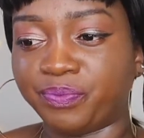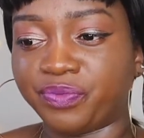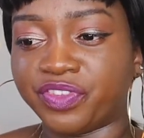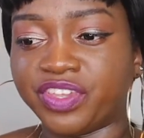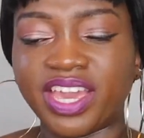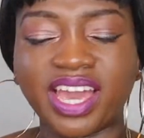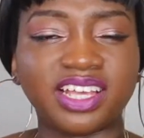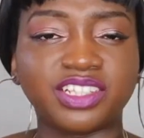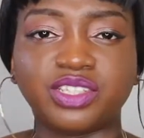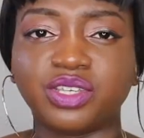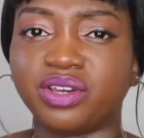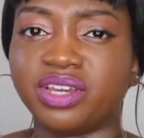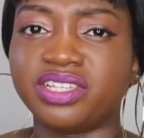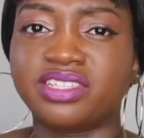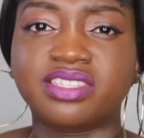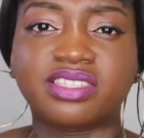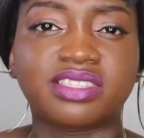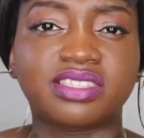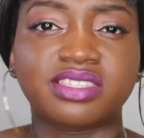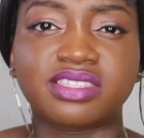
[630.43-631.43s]
Yeah, so
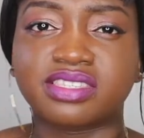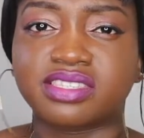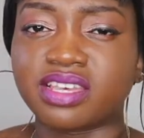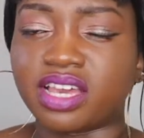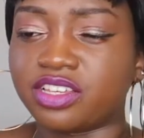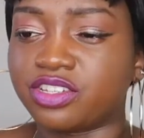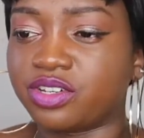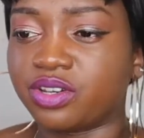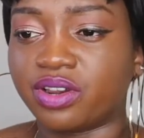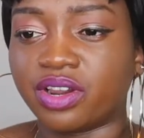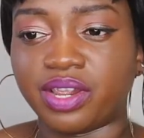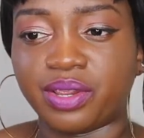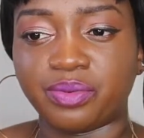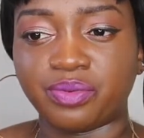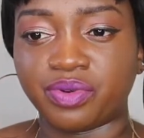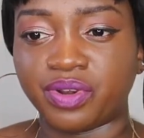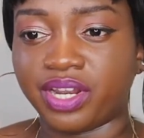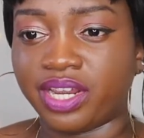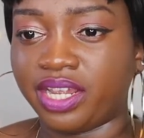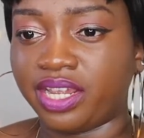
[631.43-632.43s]
it's such a great
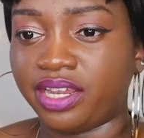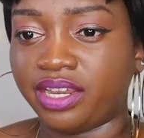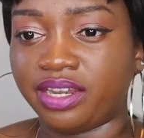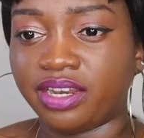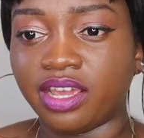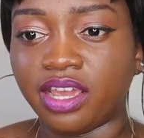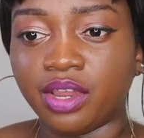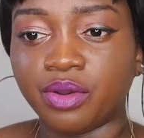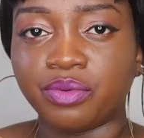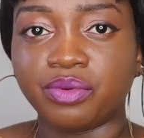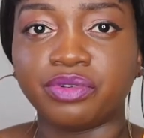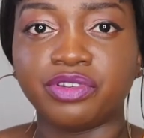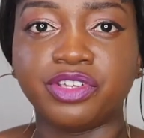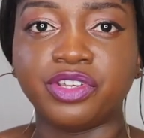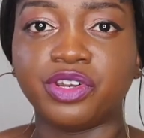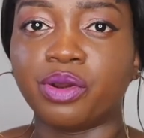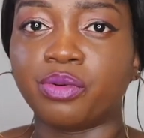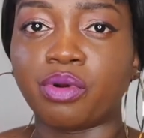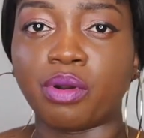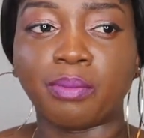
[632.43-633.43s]
read,
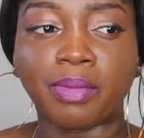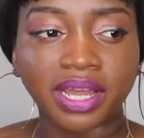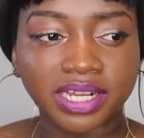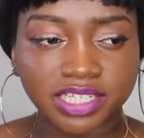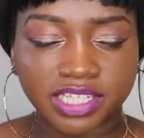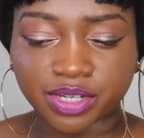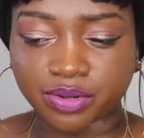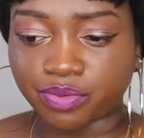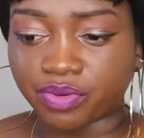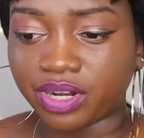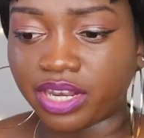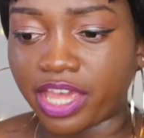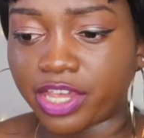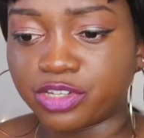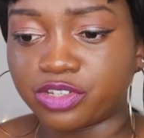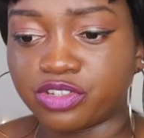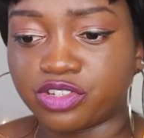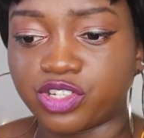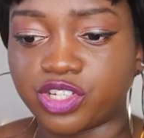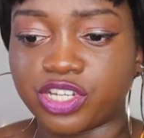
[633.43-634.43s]
you know, romantic
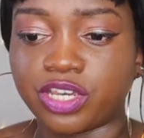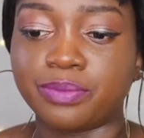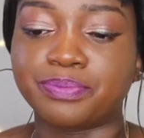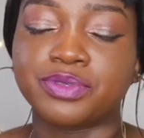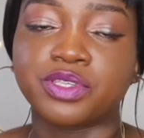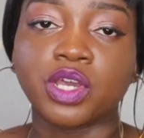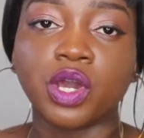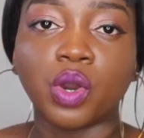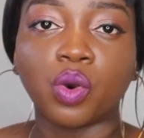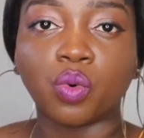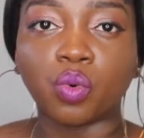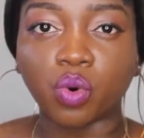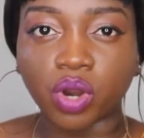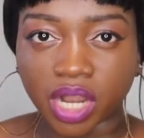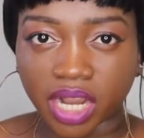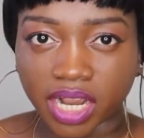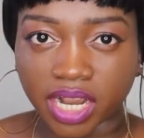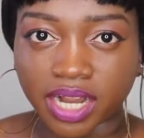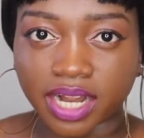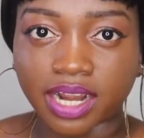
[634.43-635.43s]
relationships,
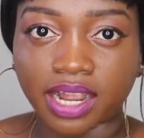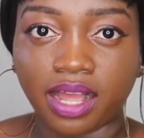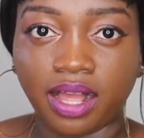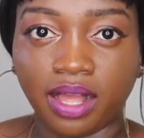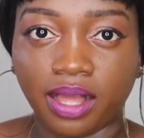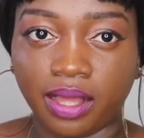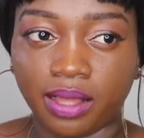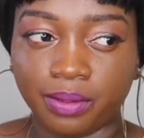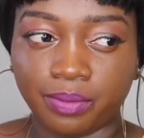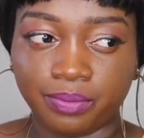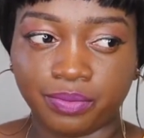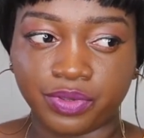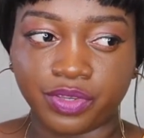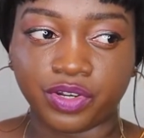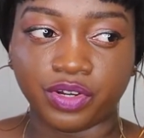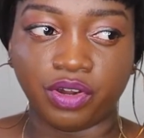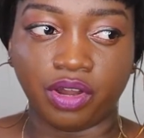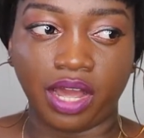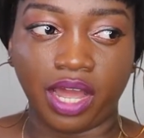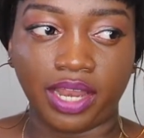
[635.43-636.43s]
work, you
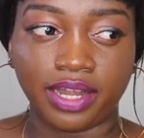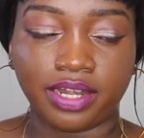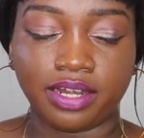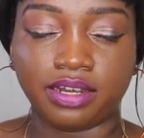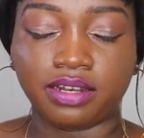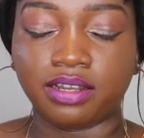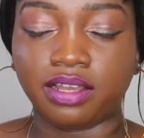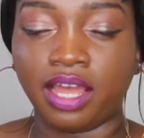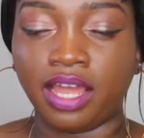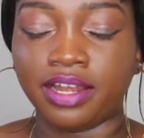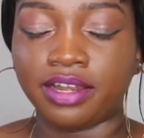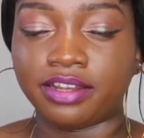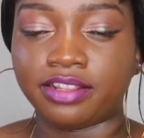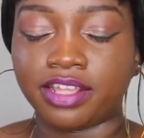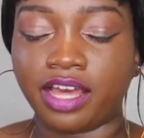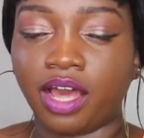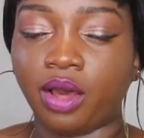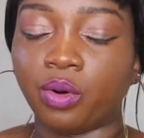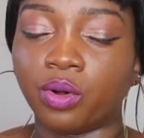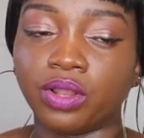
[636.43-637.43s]
know, and
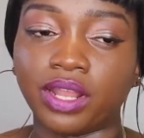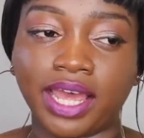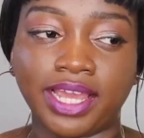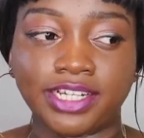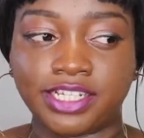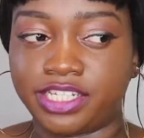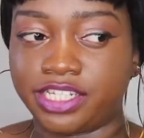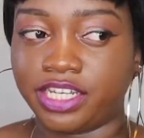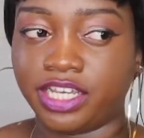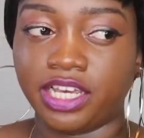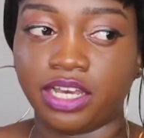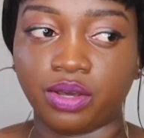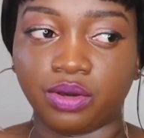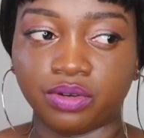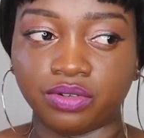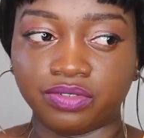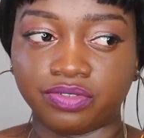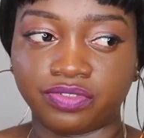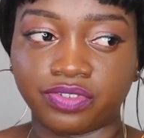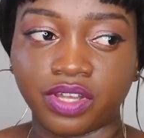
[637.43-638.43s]
the whole idea
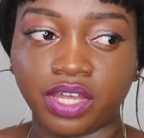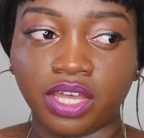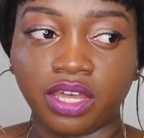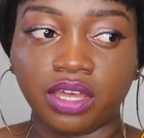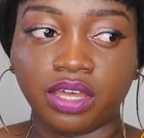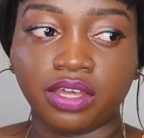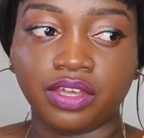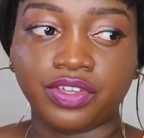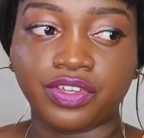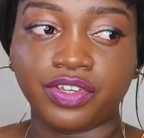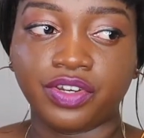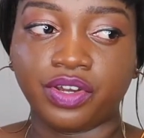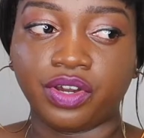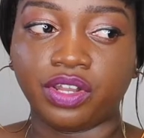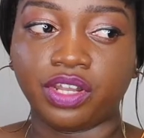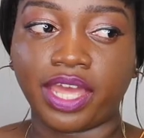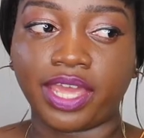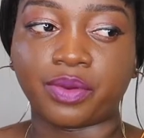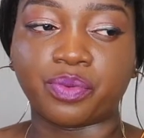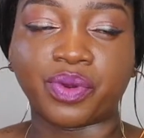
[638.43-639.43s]
of, you
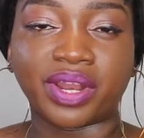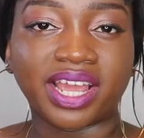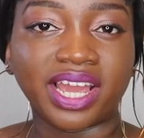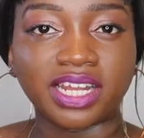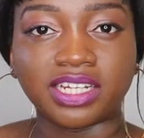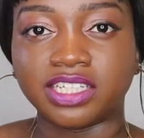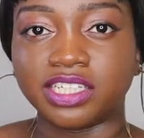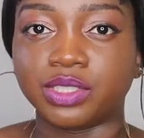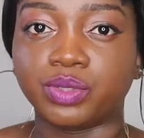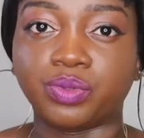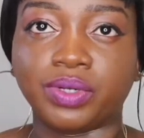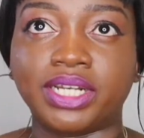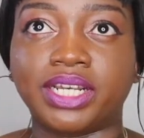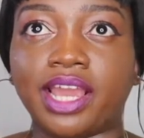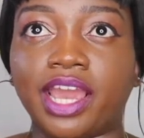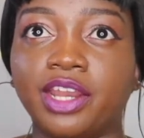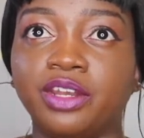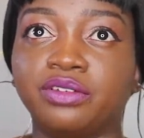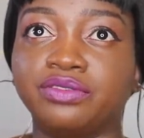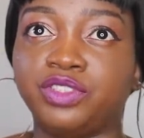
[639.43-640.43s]
know, like regardless what
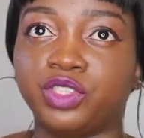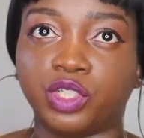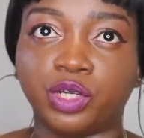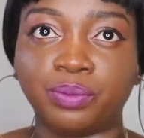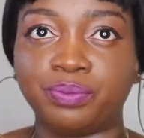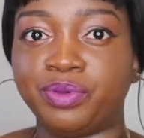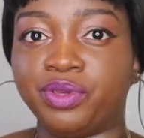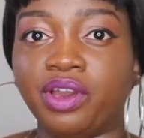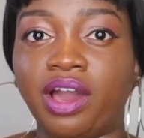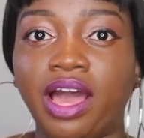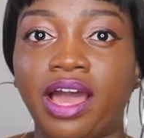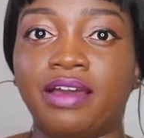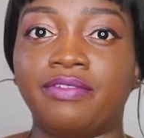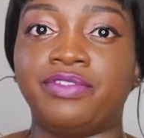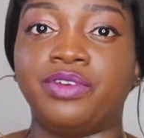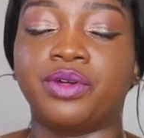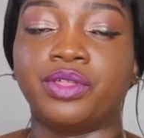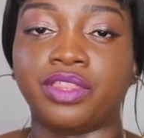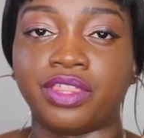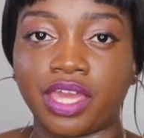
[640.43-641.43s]
kind of job you have,
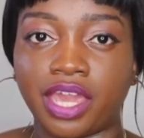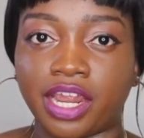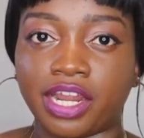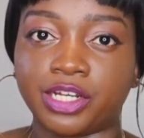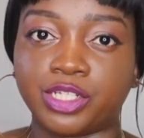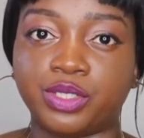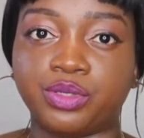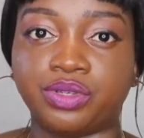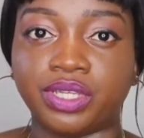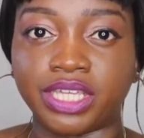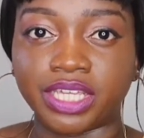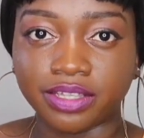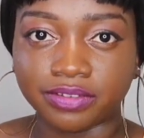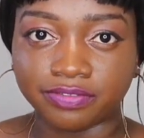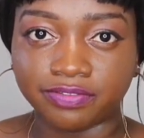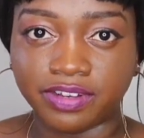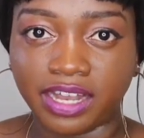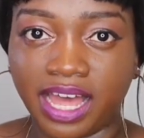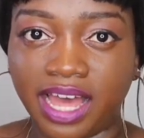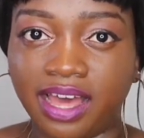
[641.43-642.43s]
you're there to
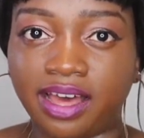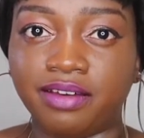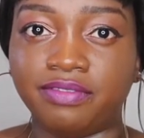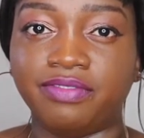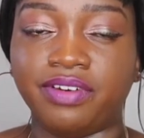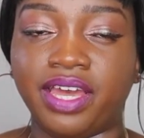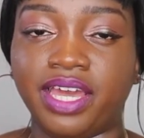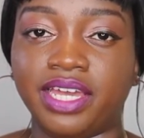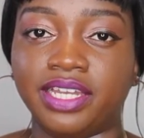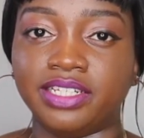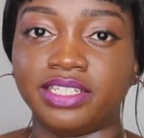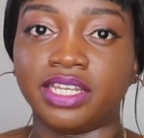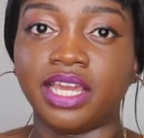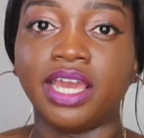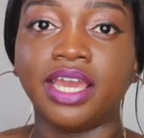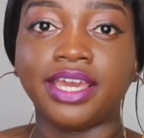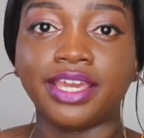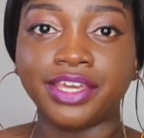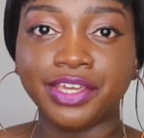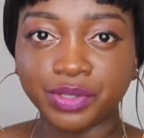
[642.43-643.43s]
give love and
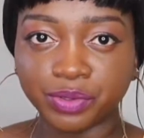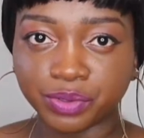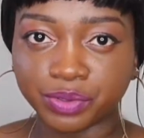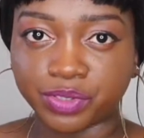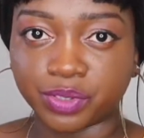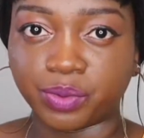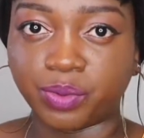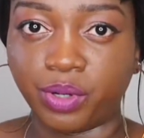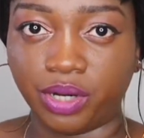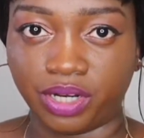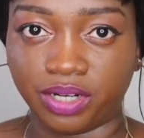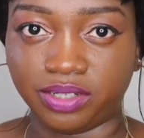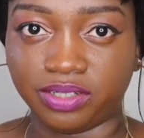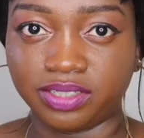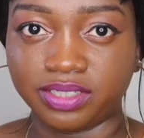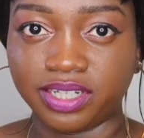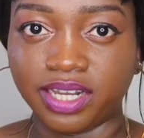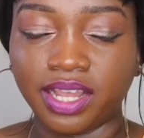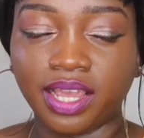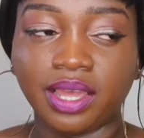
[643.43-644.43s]
heal the
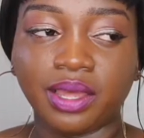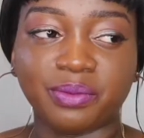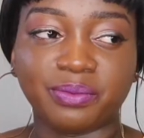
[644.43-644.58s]
world.